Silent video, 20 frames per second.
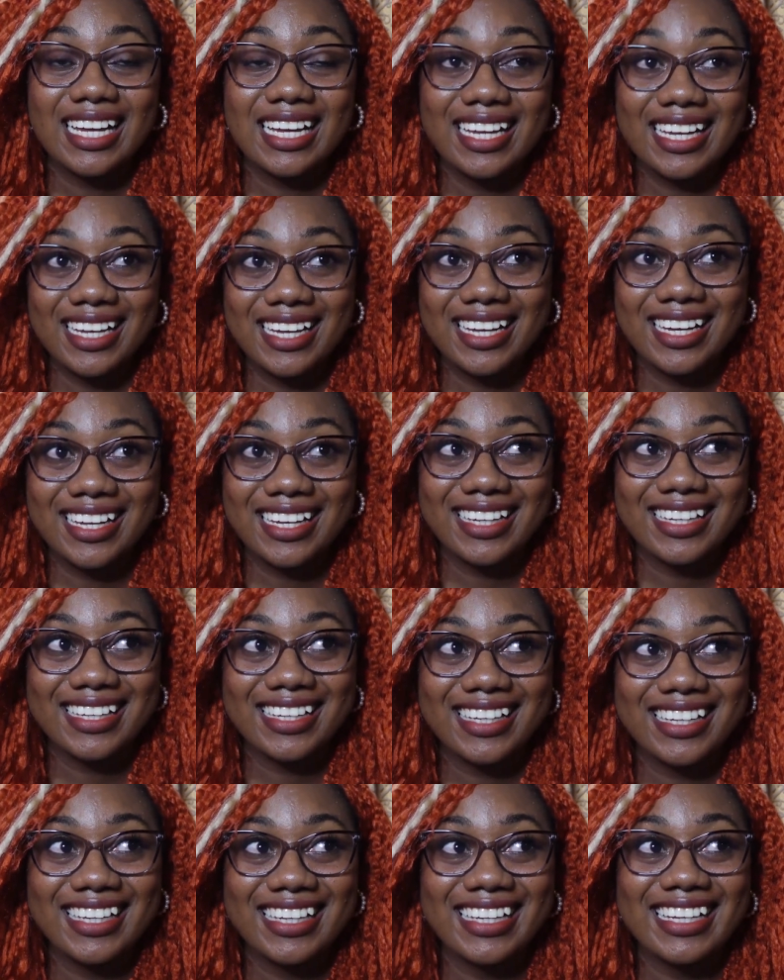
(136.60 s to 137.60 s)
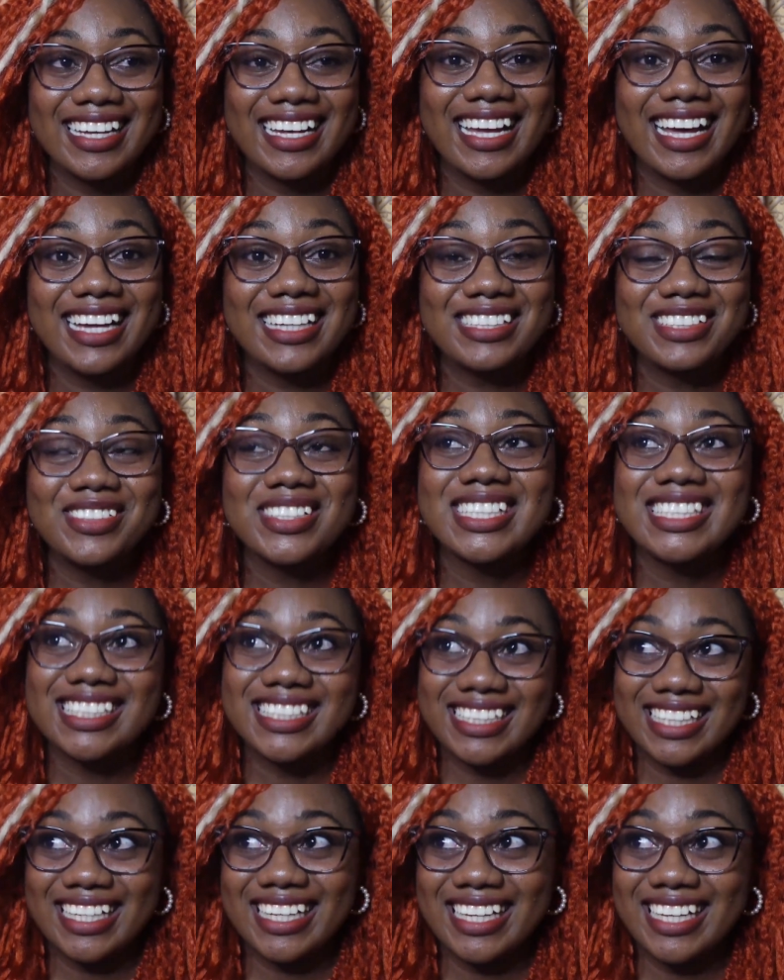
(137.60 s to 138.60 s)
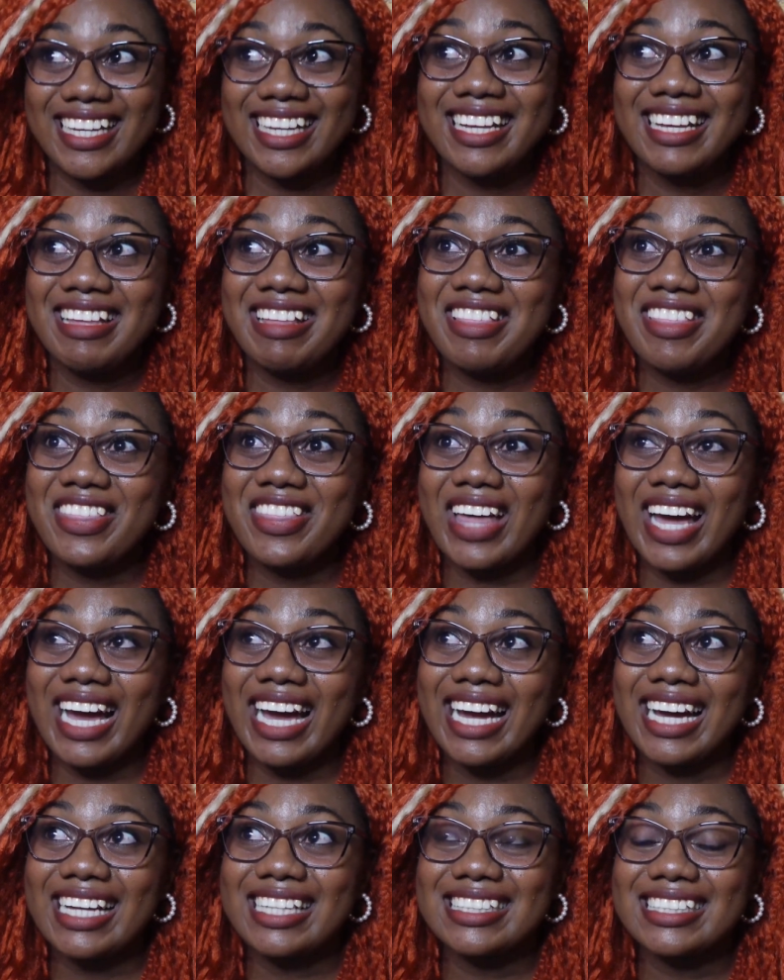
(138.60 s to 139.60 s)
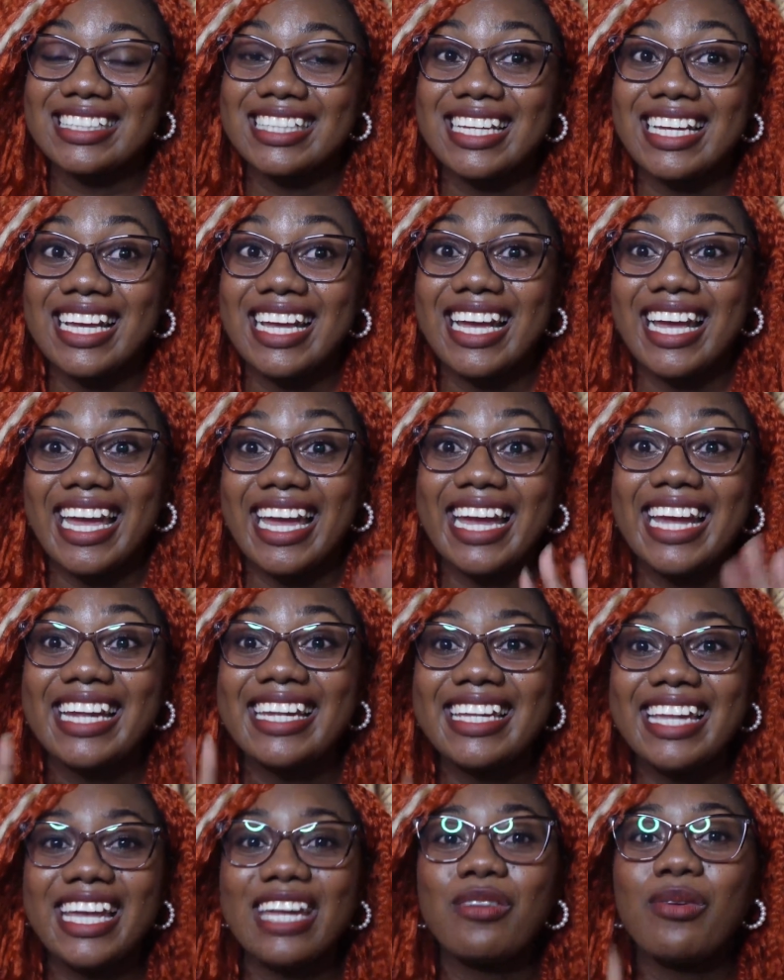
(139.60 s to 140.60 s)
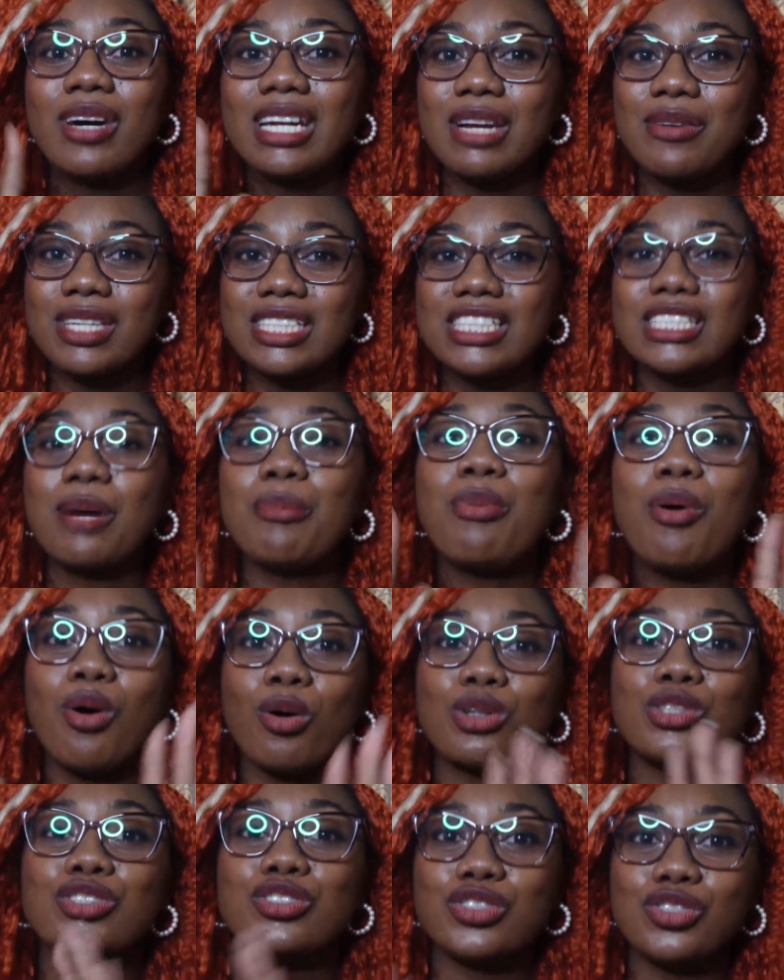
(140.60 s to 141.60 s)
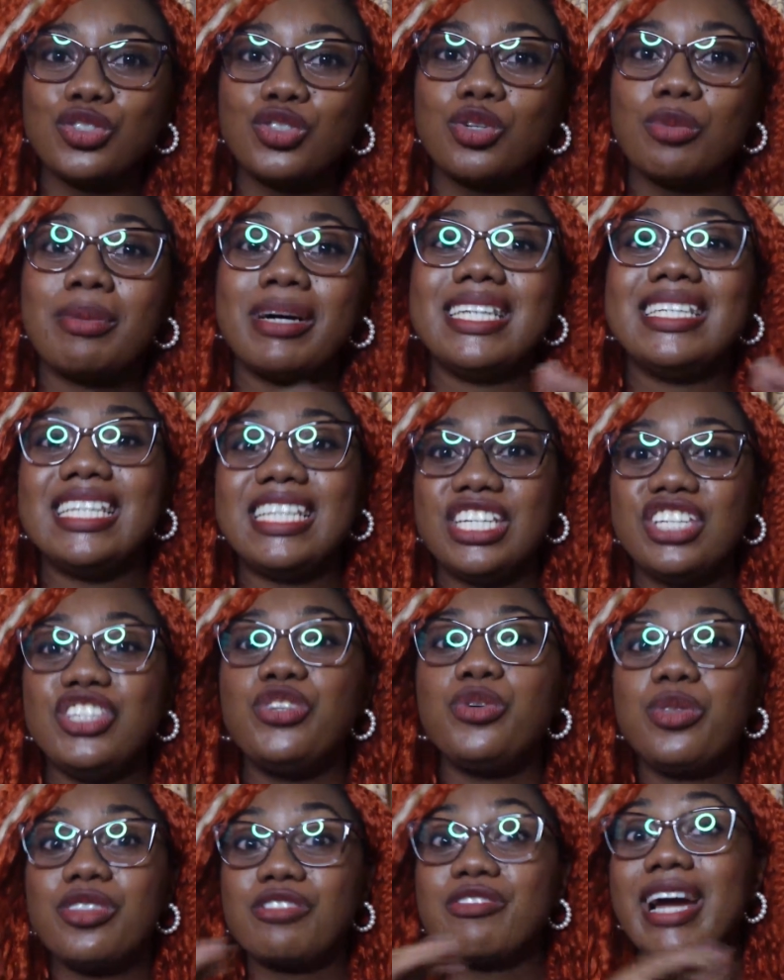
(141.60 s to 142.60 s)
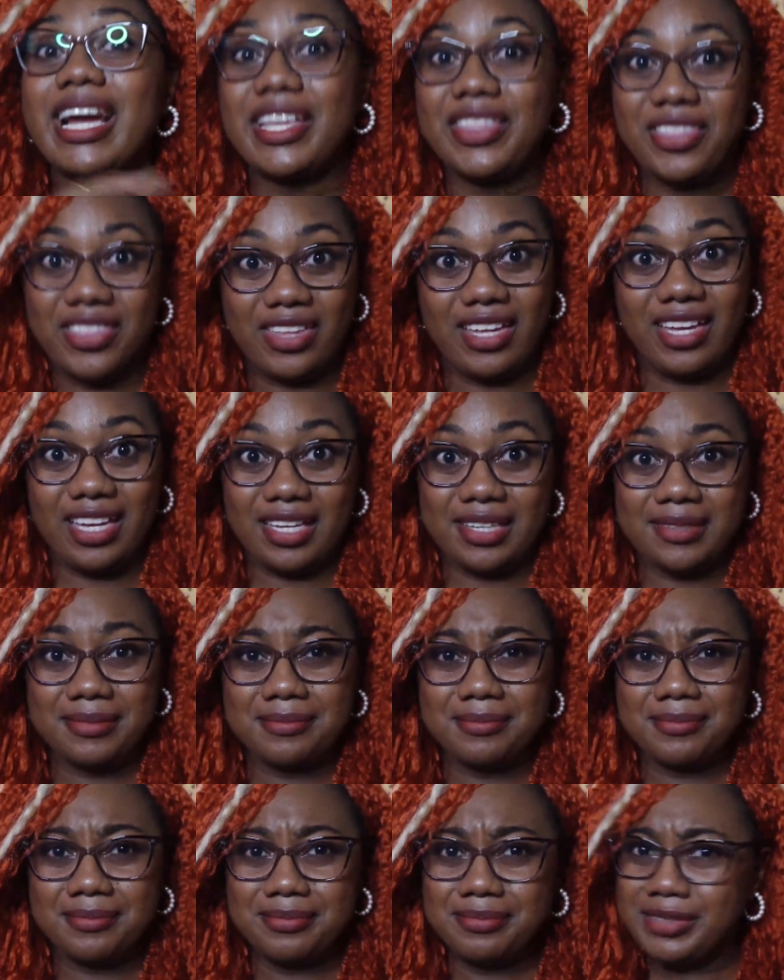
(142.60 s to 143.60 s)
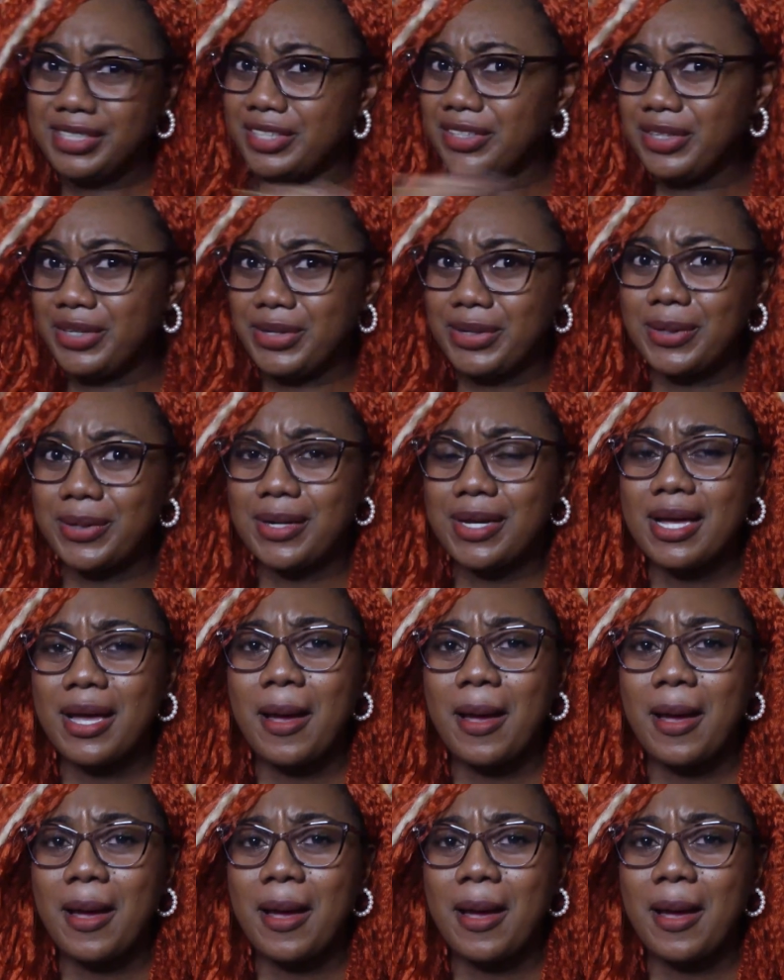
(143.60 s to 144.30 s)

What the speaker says: I just want to say that it did what it was supposed to do, but it didn't do the right thing, you know?